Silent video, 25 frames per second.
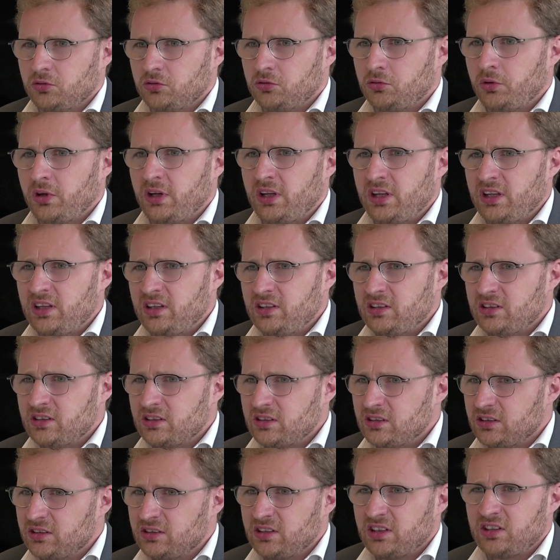Really,
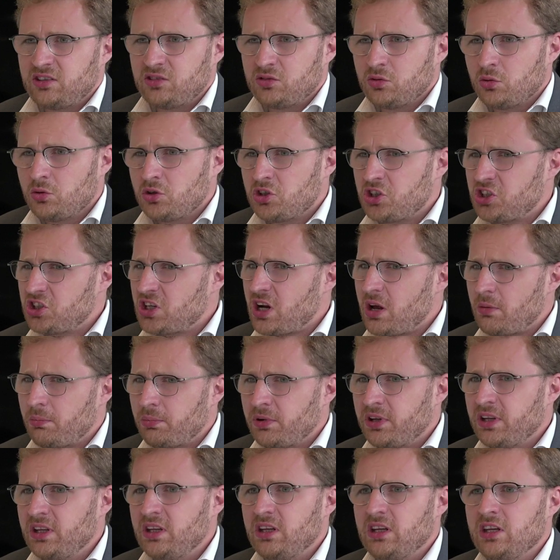this tool
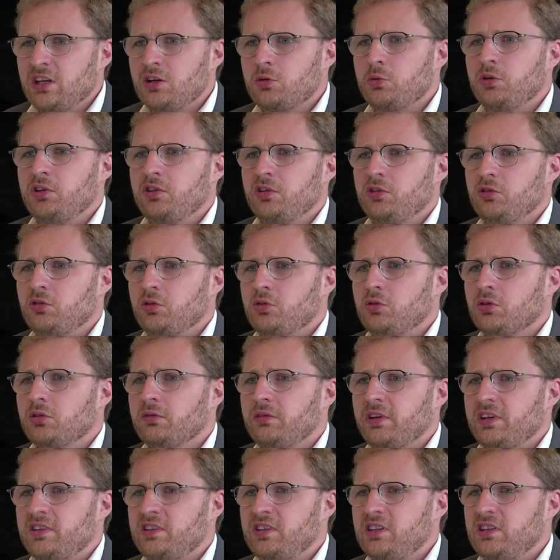sharply increases the
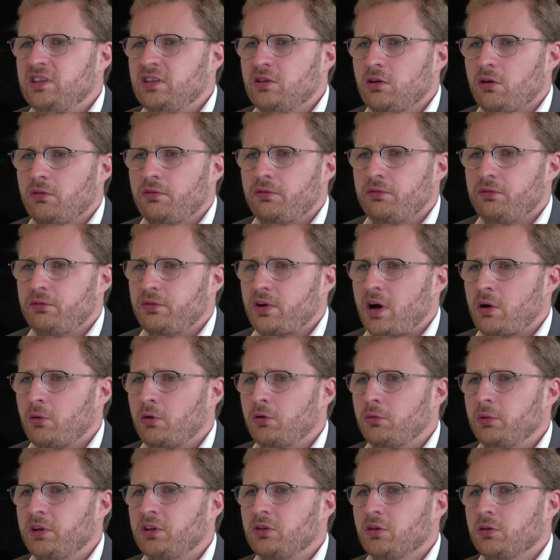convexity of
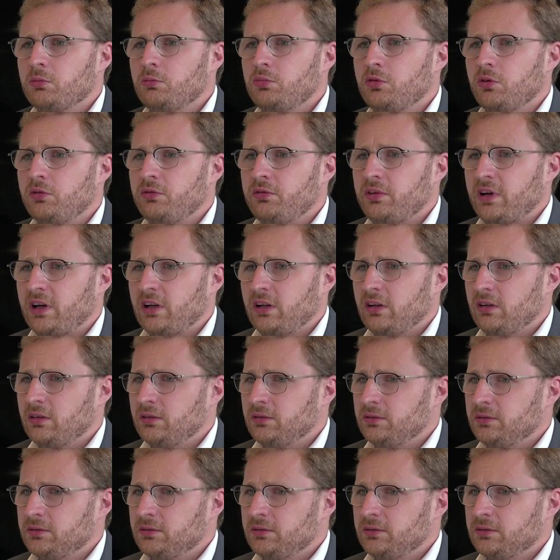our return profile.